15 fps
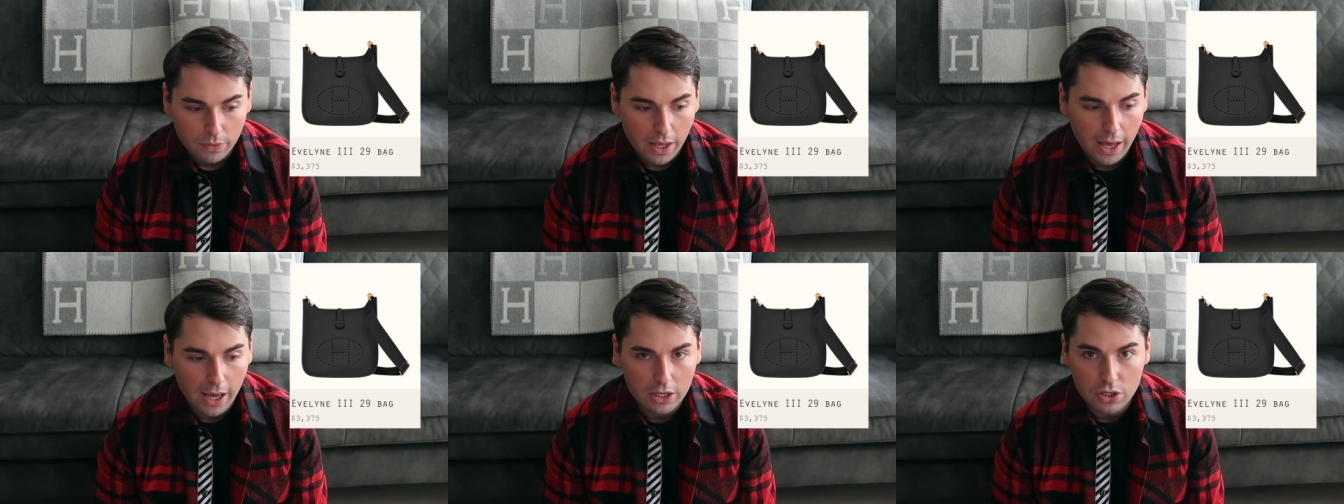
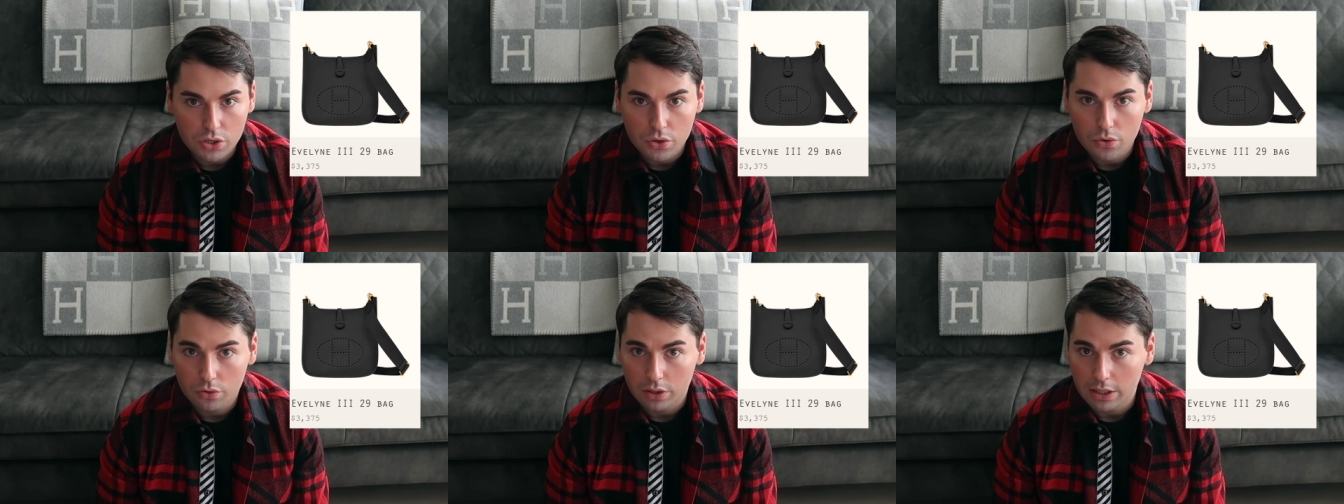and
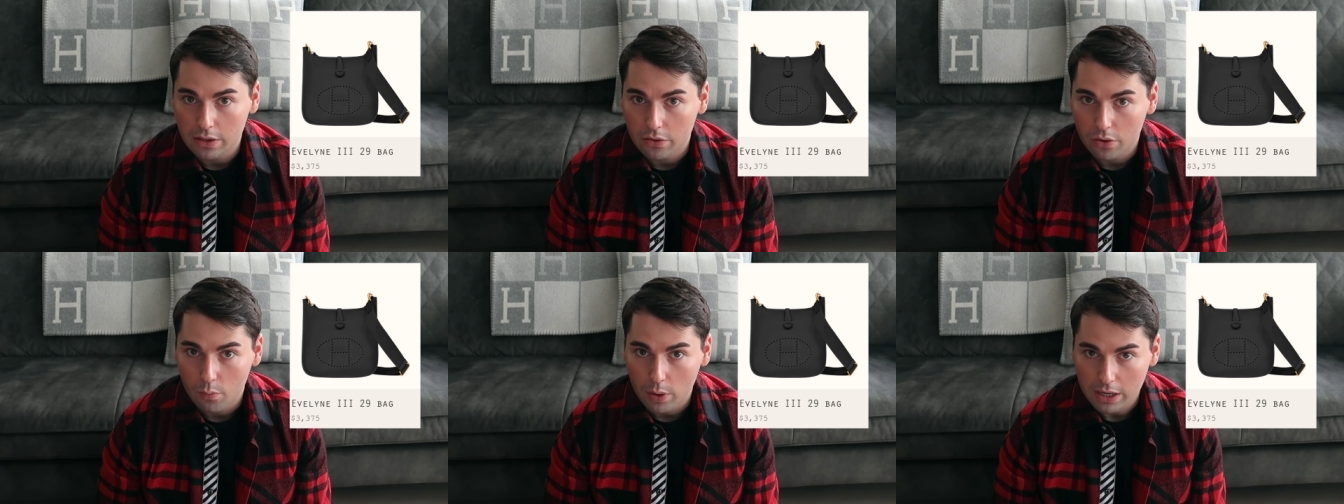you're
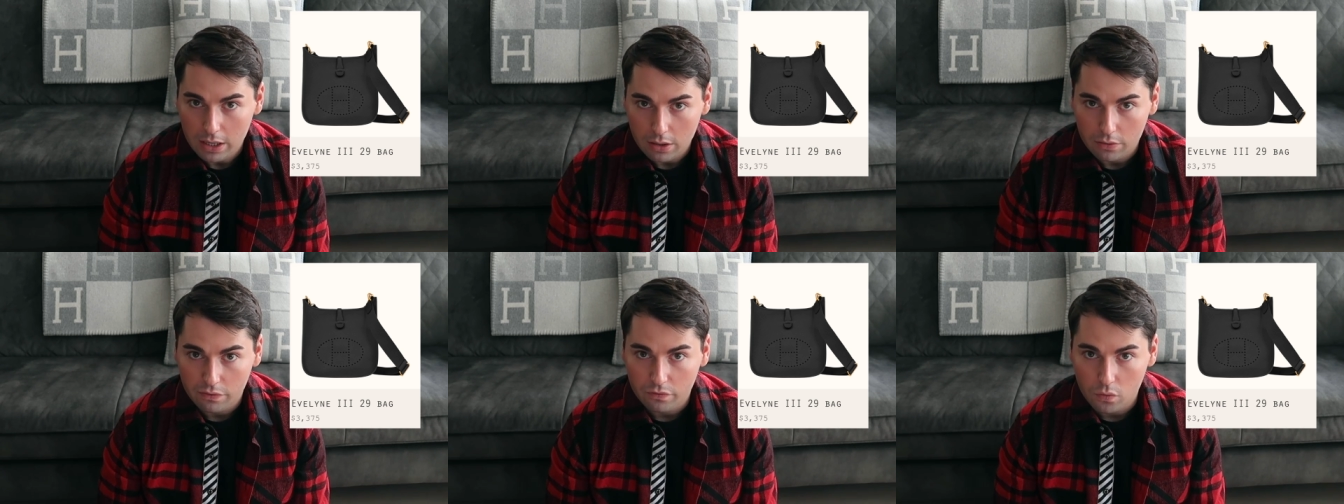either
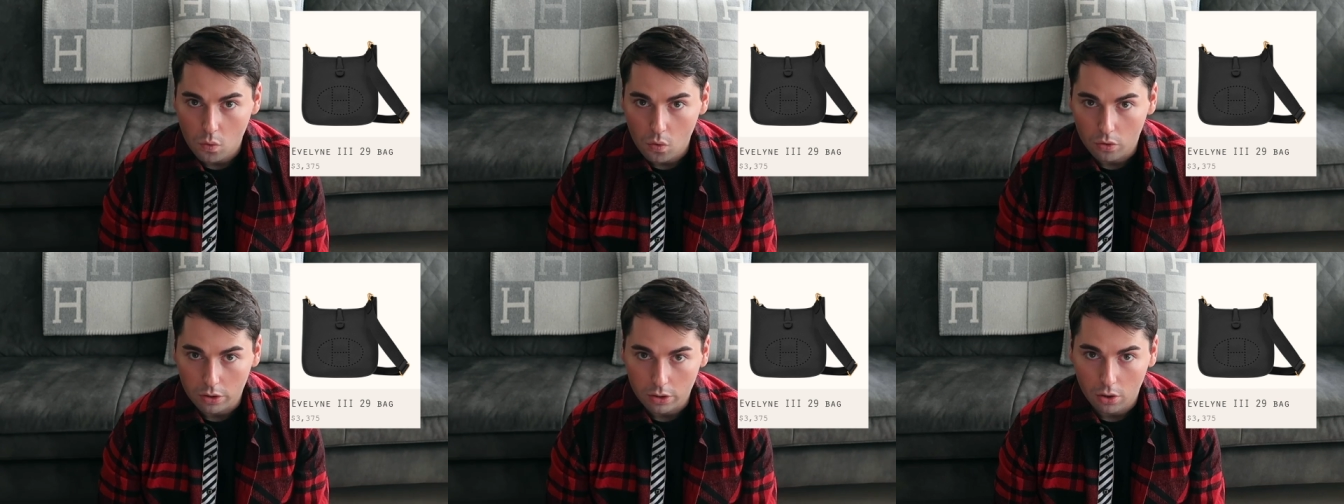waiting
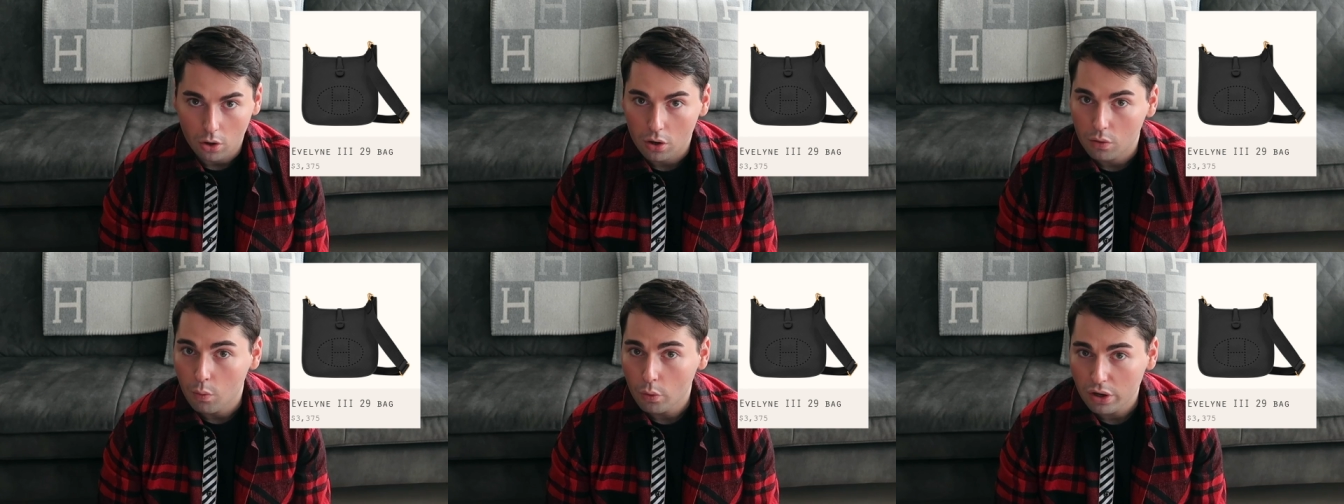for a
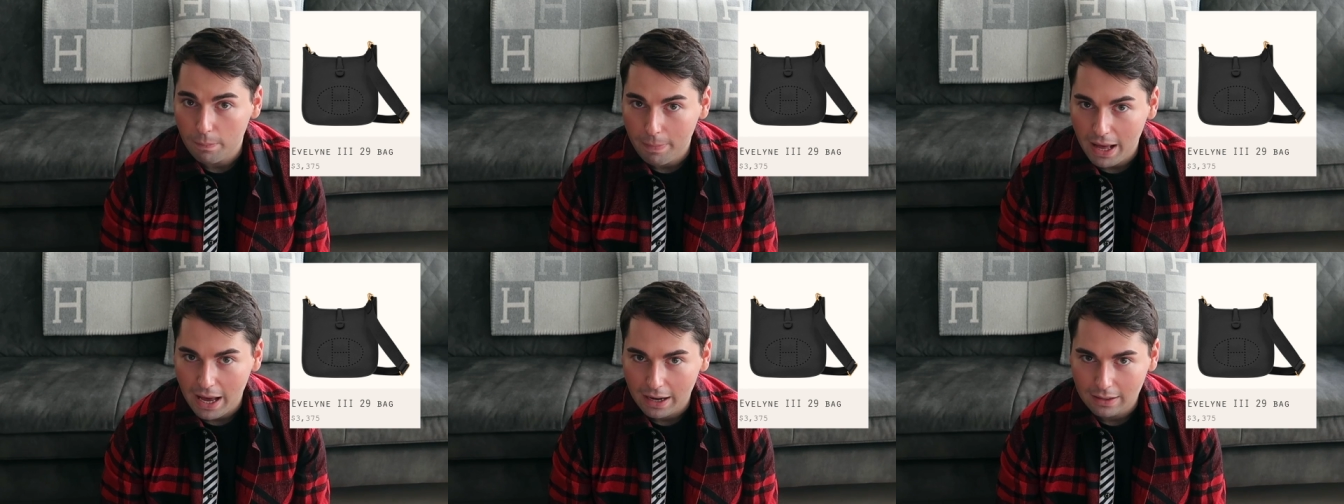quota
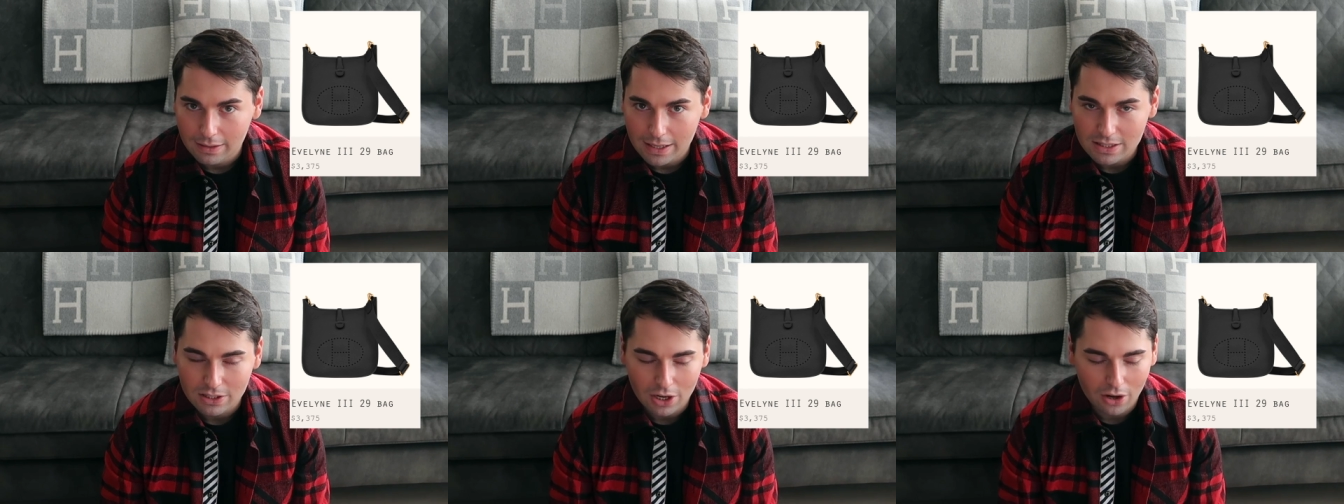bag
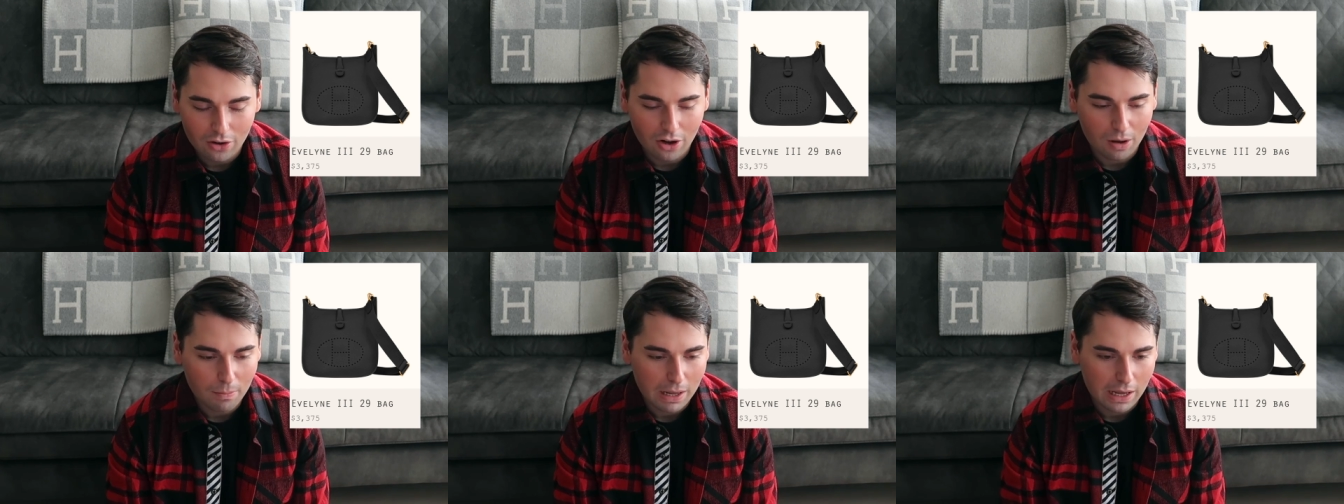that's not
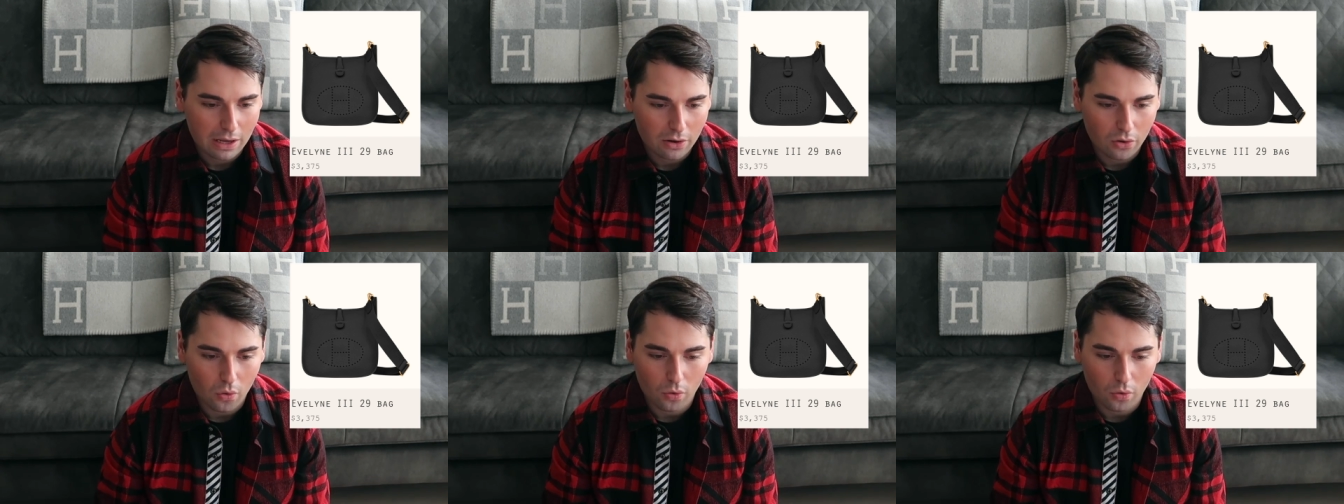coming,